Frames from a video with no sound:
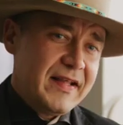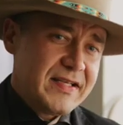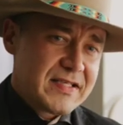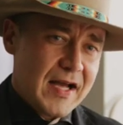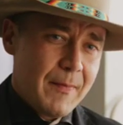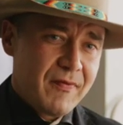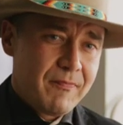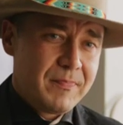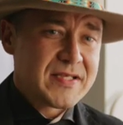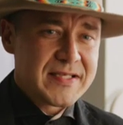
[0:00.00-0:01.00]
these type
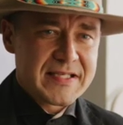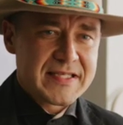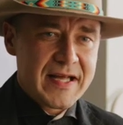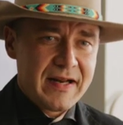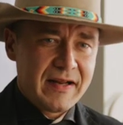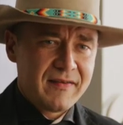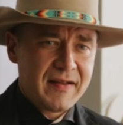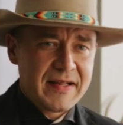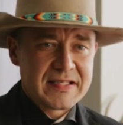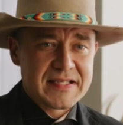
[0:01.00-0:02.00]
of business settings
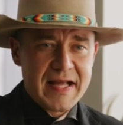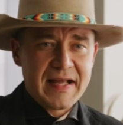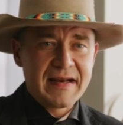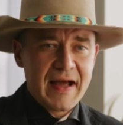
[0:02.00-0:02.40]
and stand